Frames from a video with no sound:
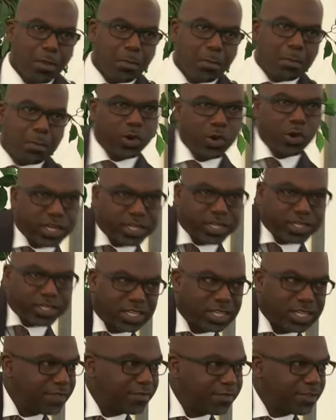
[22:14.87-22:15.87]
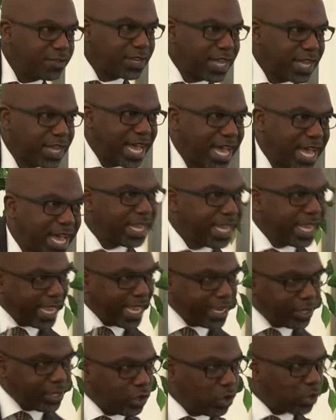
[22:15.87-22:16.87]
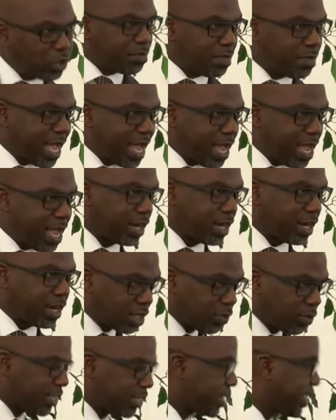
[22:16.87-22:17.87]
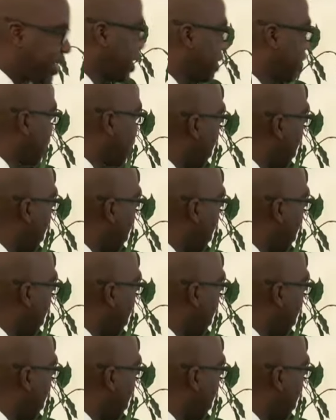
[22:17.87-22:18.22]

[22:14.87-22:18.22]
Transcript: put the love of God in yours and my heart? Look at what it says.